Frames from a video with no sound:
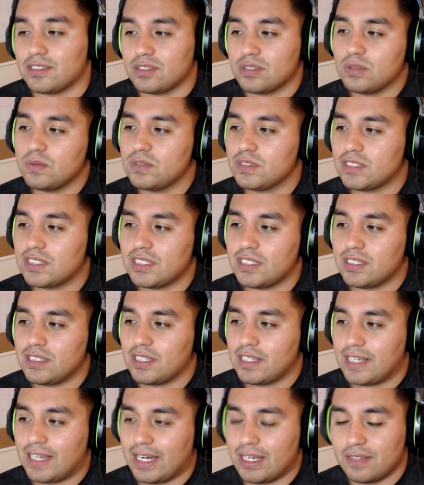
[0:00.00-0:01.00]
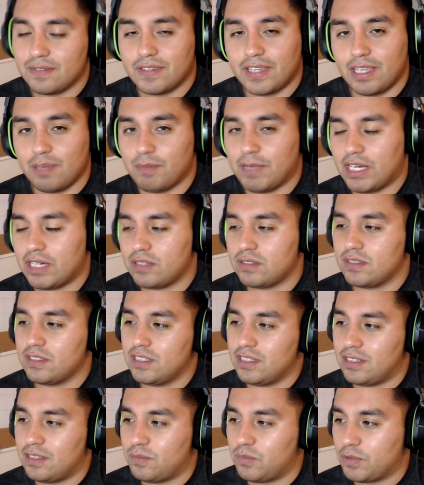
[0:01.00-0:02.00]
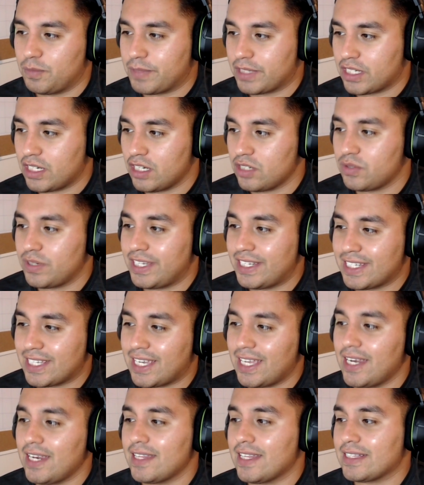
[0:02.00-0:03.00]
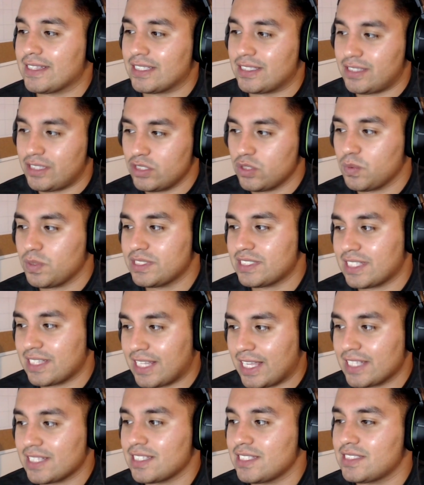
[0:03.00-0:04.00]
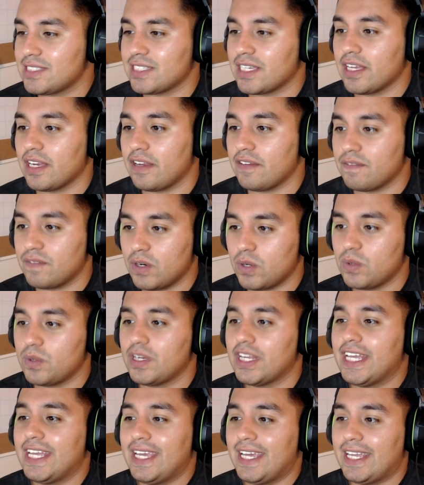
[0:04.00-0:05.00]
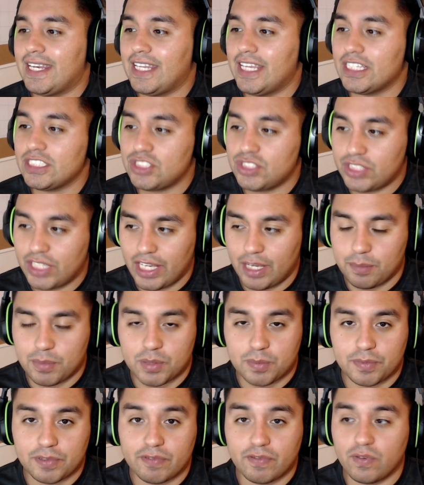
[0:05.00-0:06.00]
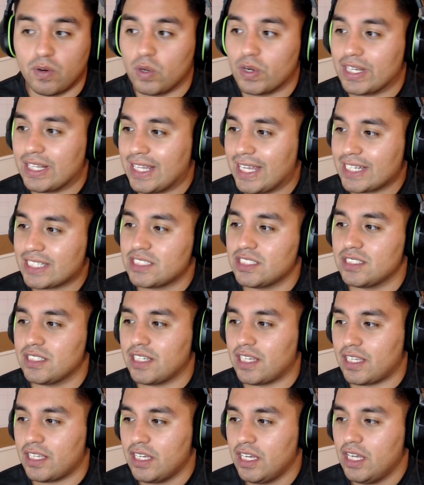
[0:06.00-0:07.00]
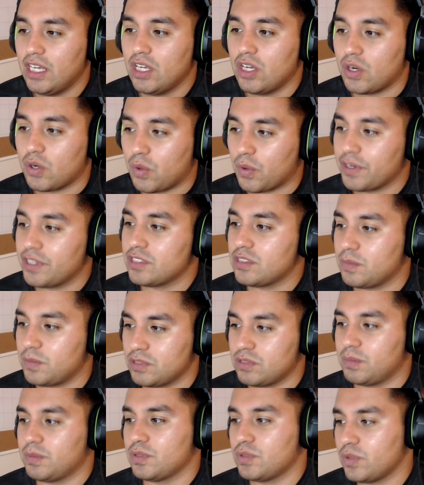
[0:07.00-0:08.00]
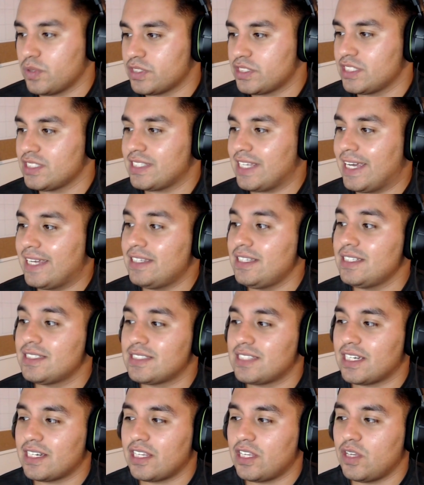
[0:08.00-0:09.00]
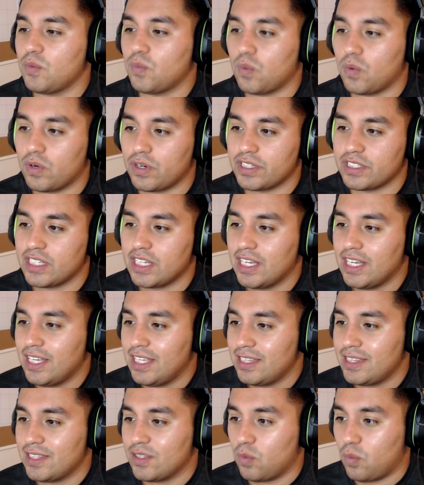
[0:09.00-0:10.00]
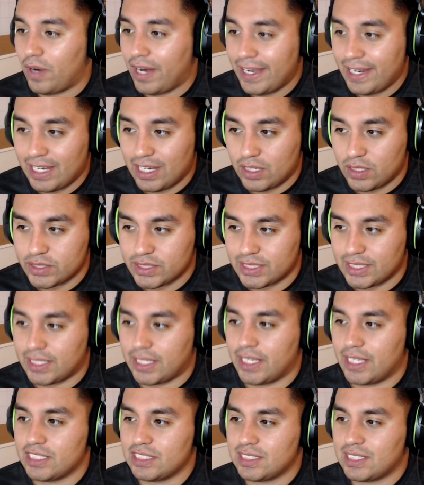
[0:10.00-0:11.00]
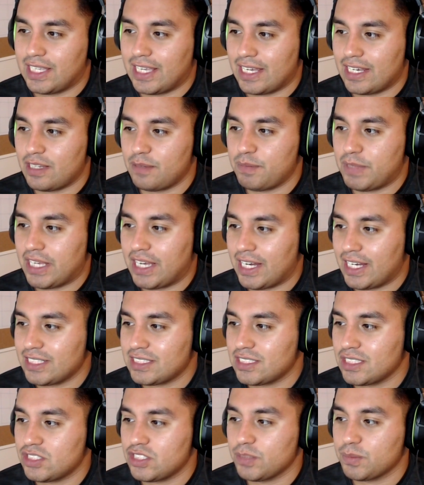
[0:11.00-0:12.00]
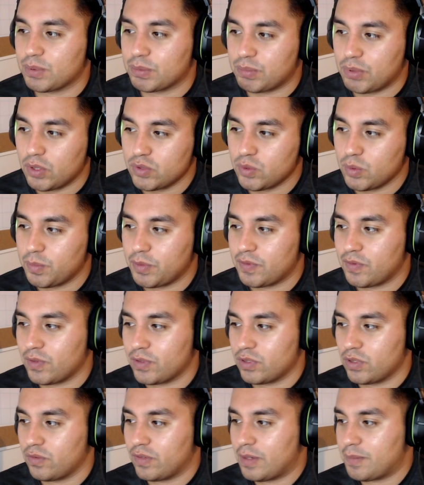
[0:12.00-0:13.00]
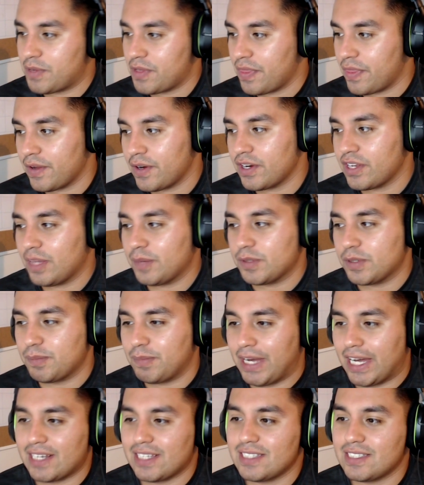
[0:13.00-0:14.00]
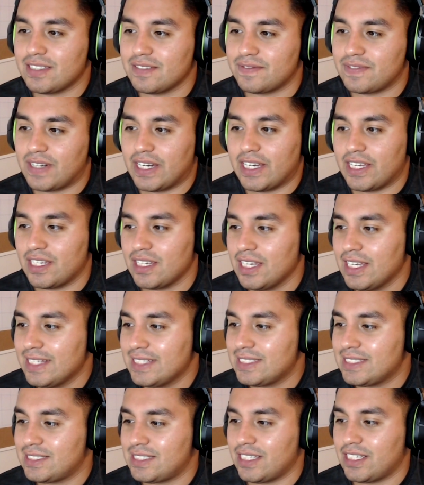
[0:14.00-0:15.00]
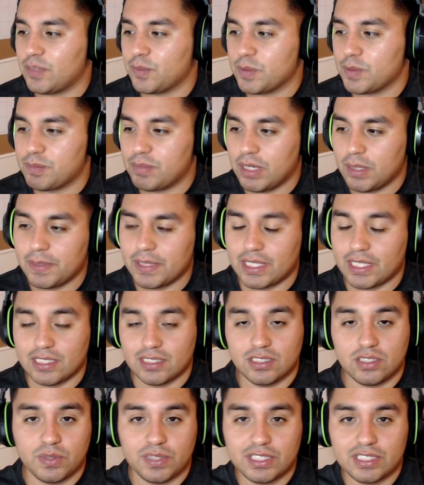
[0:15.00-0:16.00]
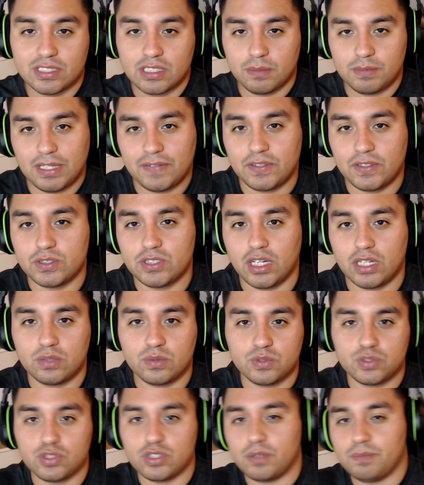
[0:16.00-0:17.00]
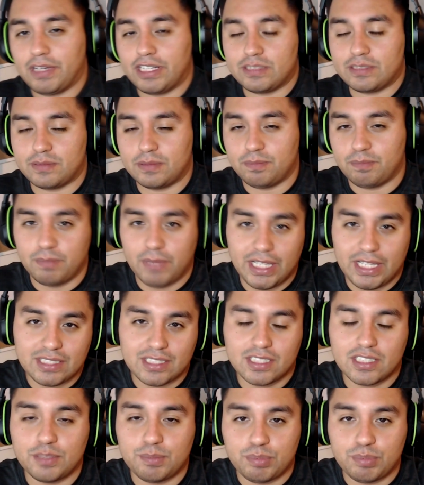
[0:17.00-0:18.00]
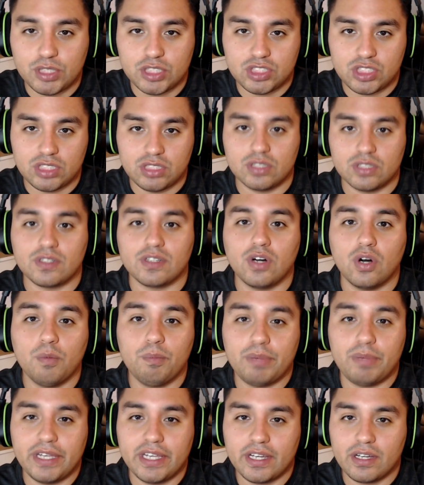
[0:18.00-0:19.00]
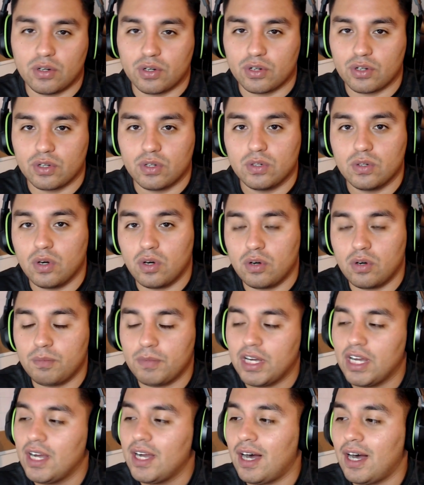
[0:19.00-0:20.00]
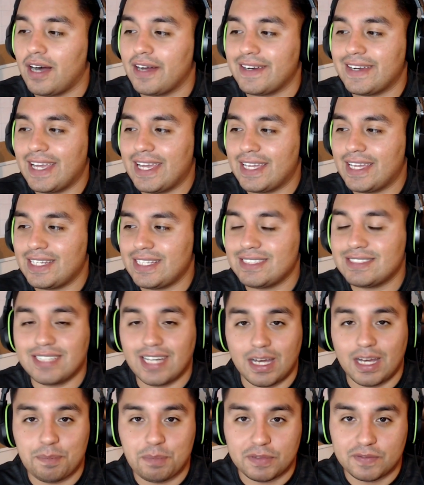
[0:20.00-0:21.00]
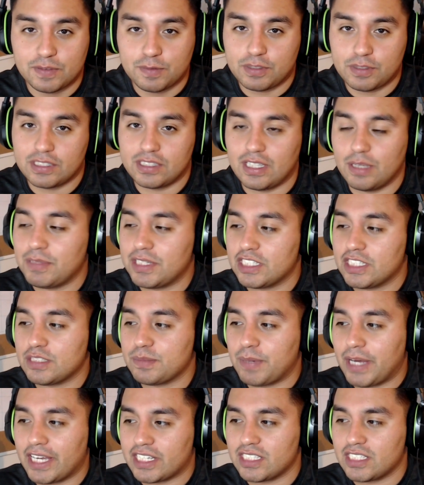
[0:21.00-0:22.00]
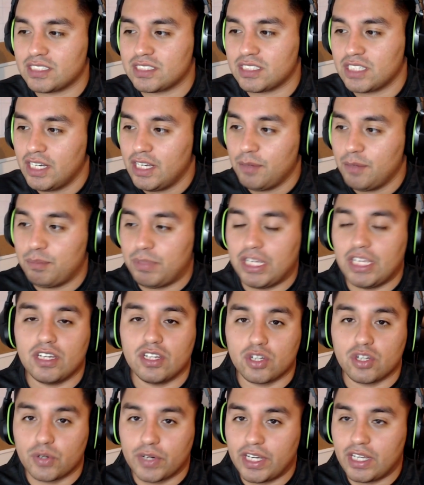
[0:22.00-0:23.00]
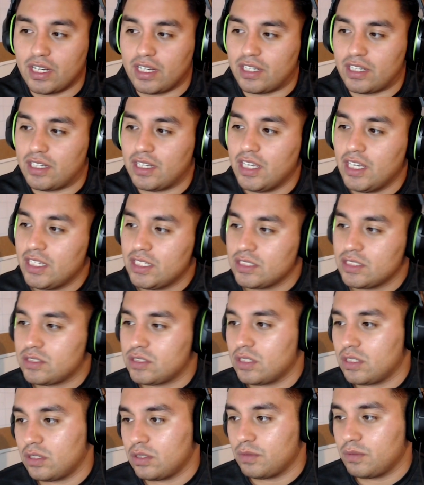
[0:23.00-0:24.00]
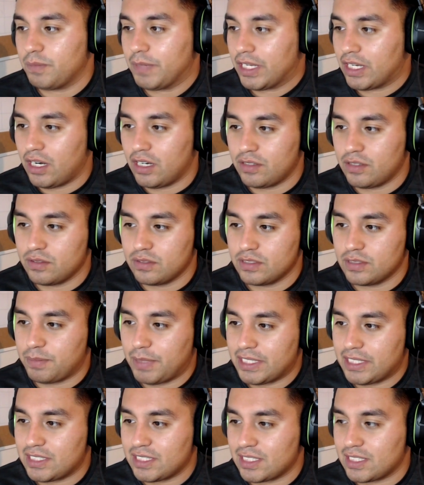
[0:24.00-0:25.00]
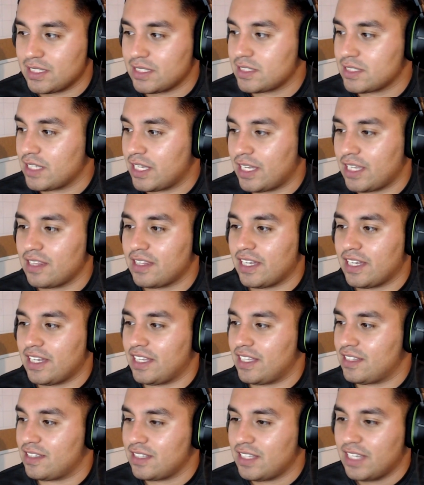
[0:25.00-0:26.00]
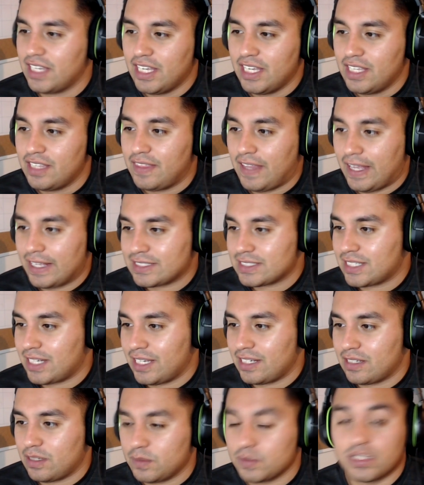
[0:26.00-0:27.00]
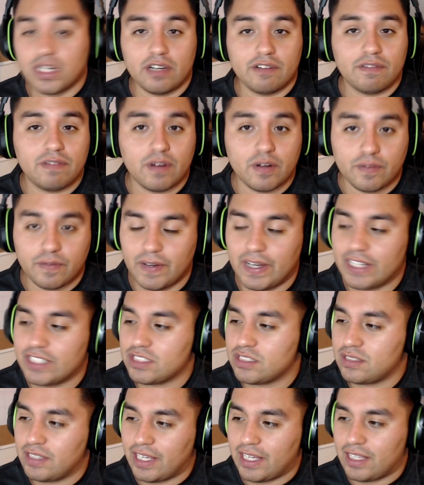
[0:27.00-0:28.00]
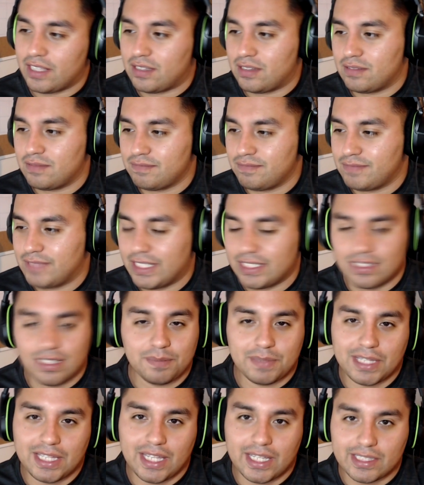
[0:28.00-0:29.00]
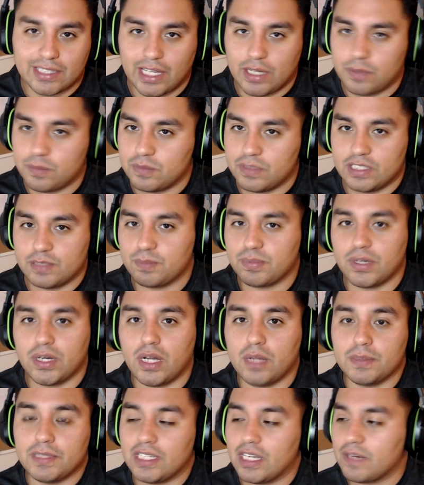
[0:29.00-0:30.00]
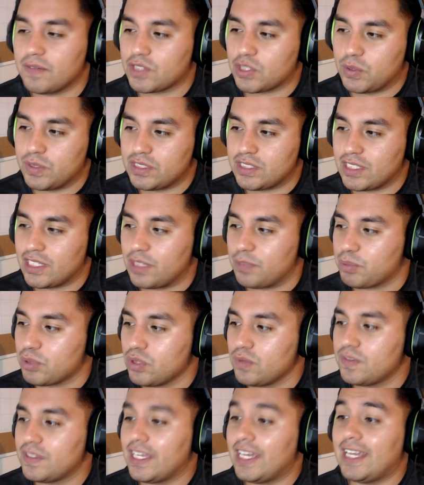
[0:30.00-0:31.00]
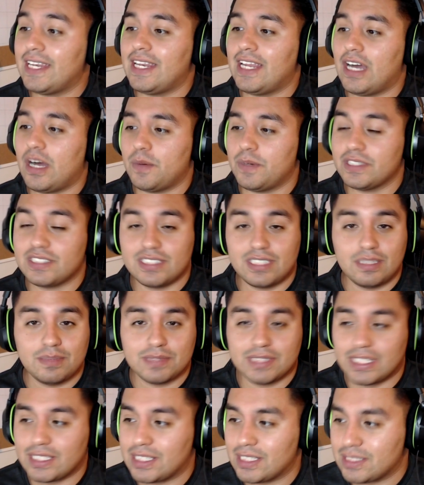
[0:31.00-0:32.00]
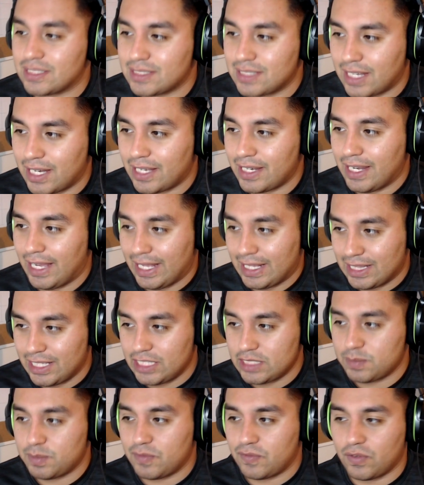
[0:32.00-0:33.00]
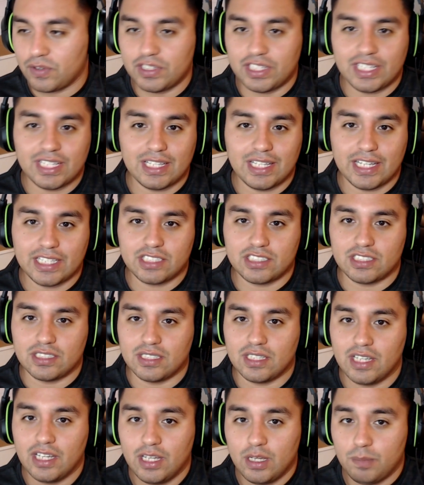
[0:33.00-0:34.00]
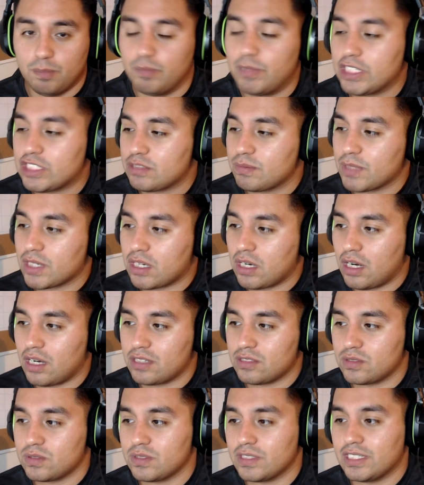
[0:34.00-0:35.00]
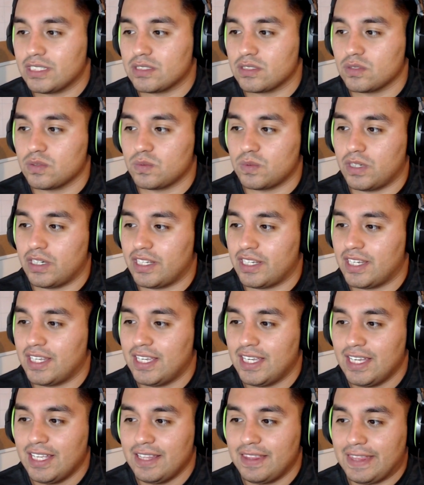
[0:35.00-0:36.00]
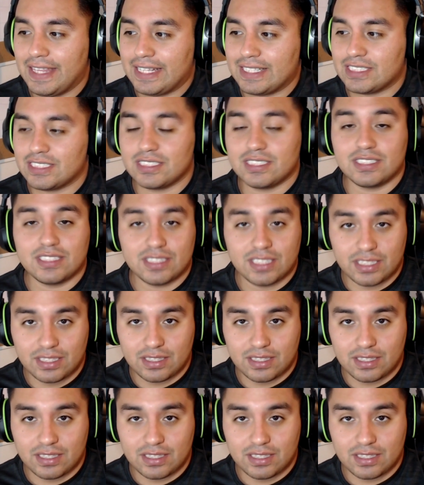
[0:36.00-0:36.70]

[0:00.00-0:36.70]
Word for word: on Tuesday kind of came out, um, where McConnell indicated that the deal was unlikely to get a vote in his chamber before Election Day, according to multiple sources. And he said he warned the White House against getting behind such a proposal before November third that would badly divide Senate Republicans. So this comes after Donald Trump has been basically pushing to go big or go home on any type of stimulus package being agreed on. So McConnell is basically saying that that's kind of, was kind of far-fetched, that that something like that is probably never going to get approved, and now it seems like it's not, at least before the election. Mitch McConnell is the one that's